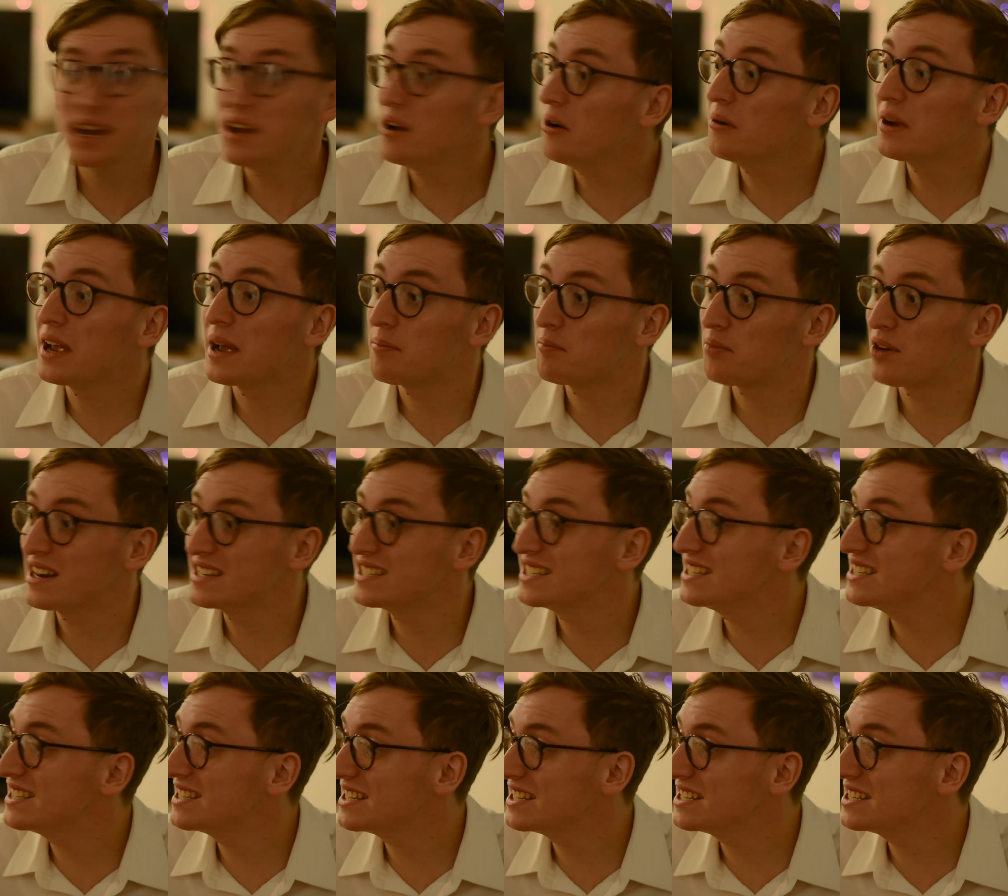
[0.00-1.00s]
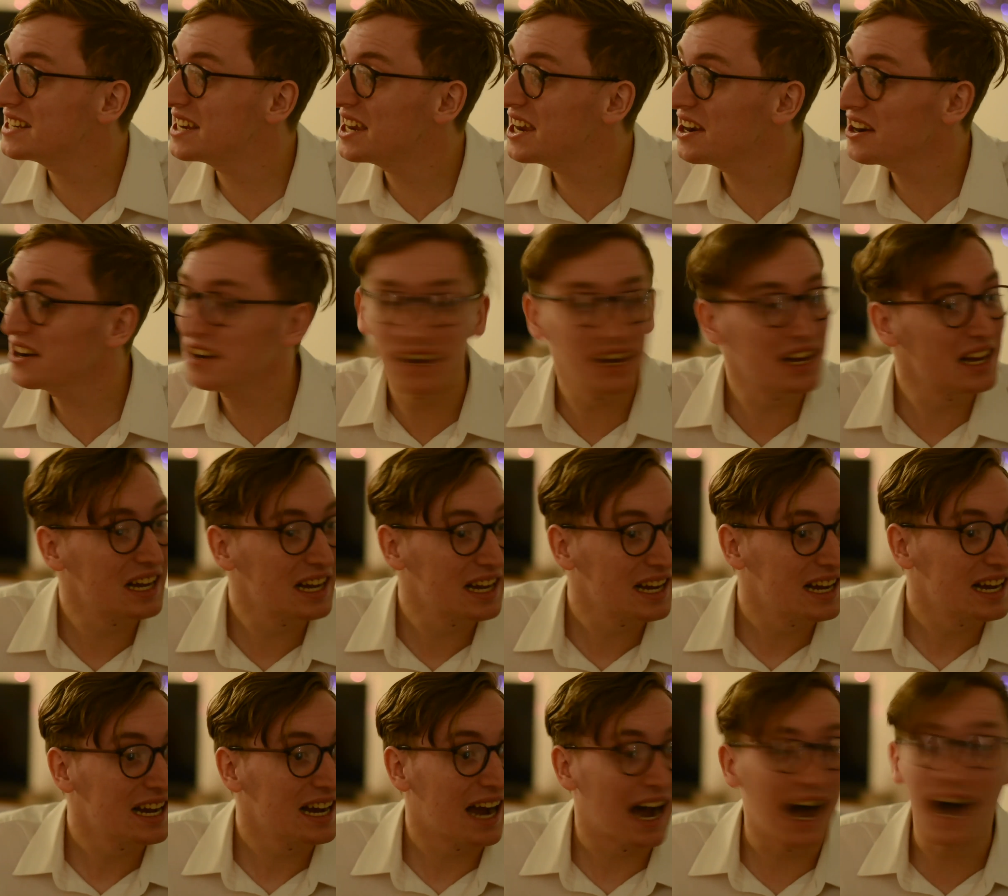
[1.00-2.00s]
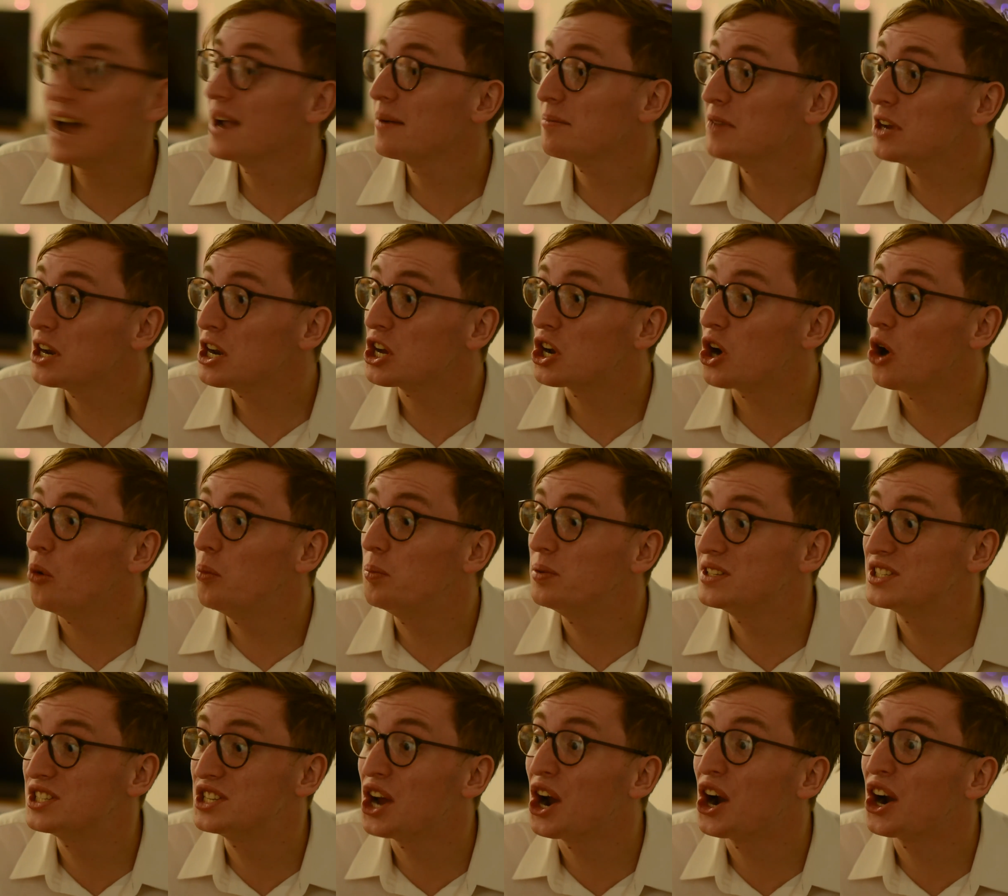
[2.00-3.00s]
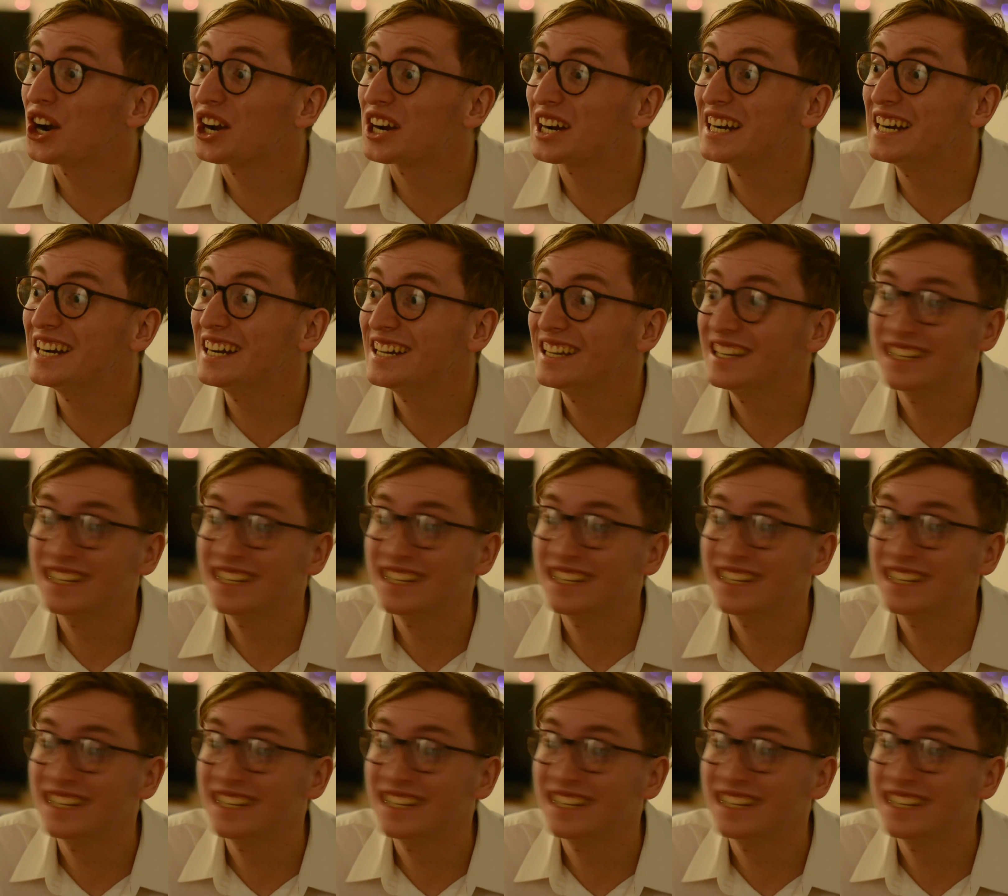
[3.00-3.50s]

don't get presents this year, I'm gonna go berserk.